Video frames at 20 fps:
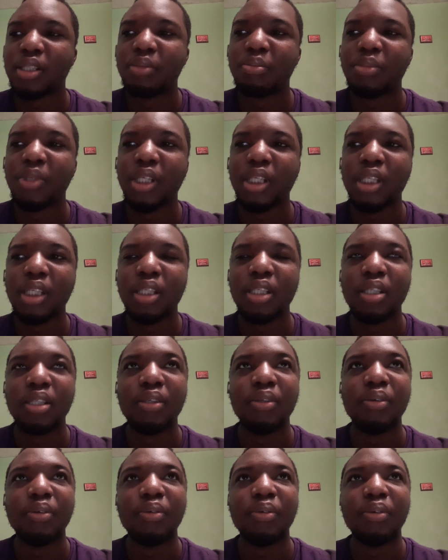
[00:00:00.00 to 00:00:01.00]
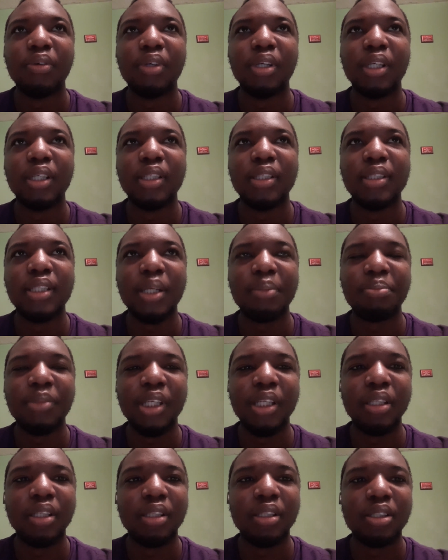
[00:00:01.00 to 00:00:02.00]
Many
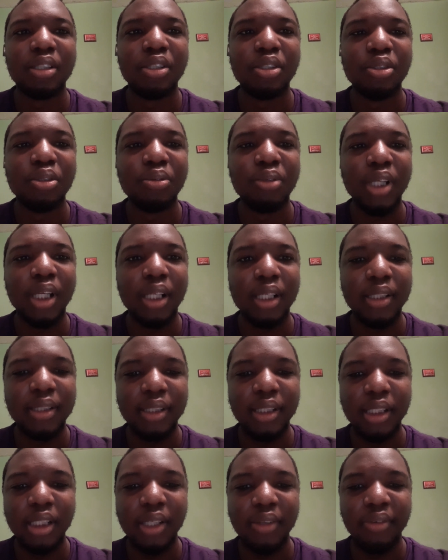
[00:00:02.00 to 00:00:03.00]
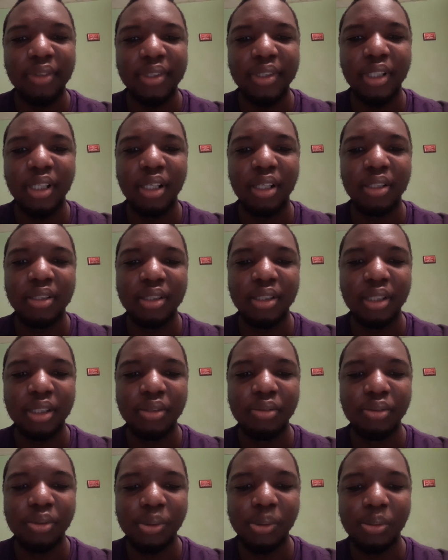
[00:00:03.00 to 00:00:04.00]
accepting the new reality of the scholastic
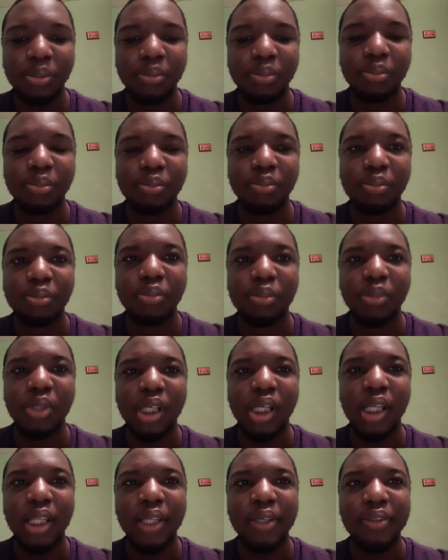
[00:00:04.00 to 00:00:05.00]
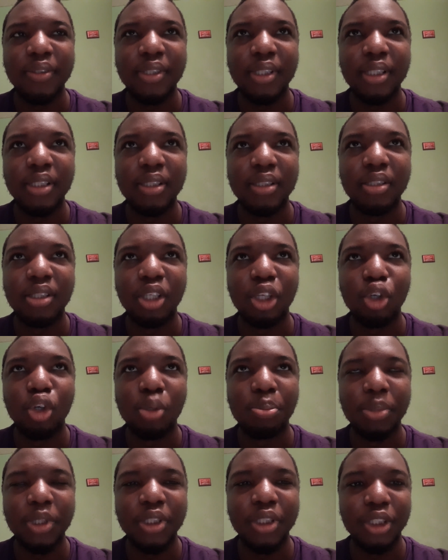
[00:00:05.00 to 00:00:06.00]
rule, and there's little to no
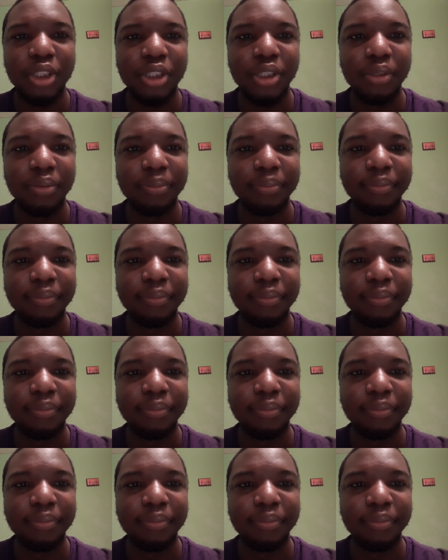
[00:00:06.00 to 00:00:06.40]
opposition.